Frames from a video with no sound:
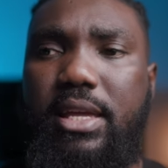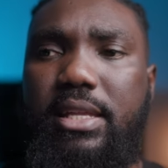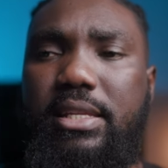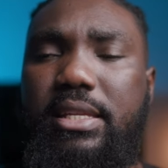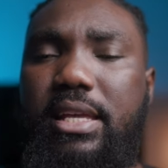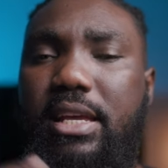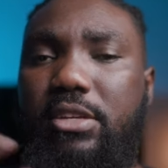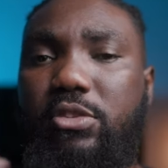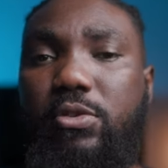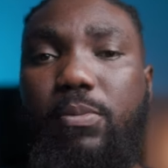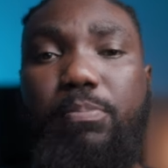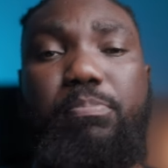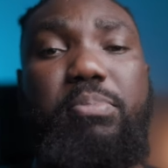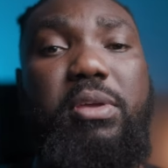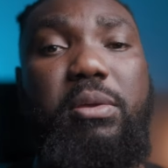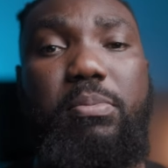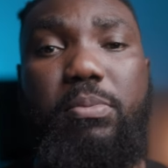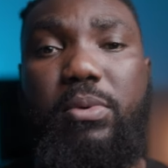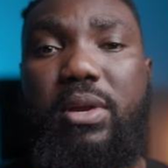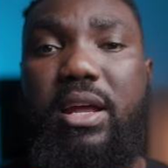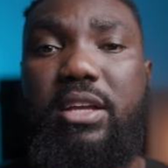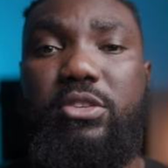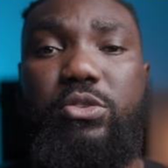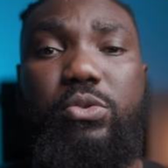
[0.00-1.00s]
There are some
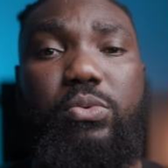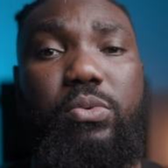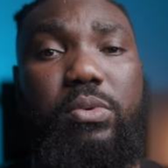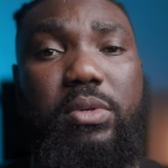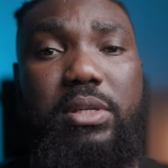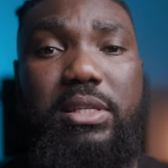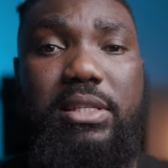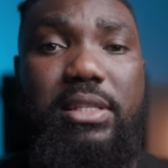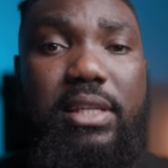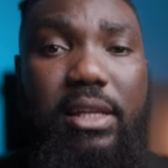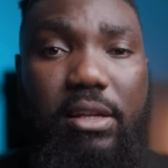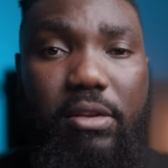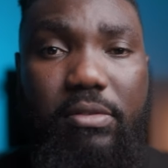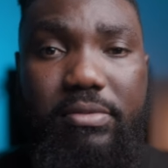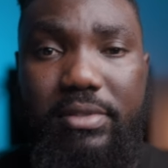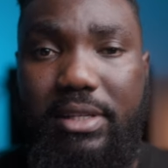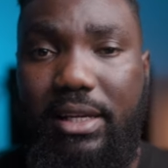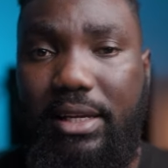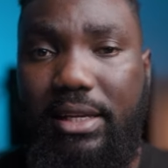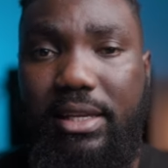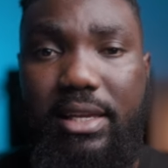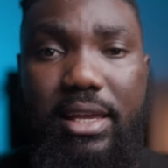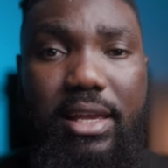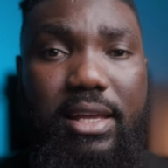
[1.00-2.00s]
people that just want to sell off
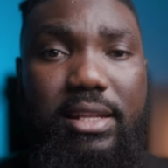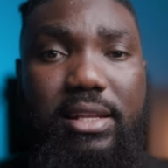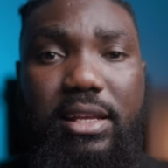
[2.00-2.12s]
their gear.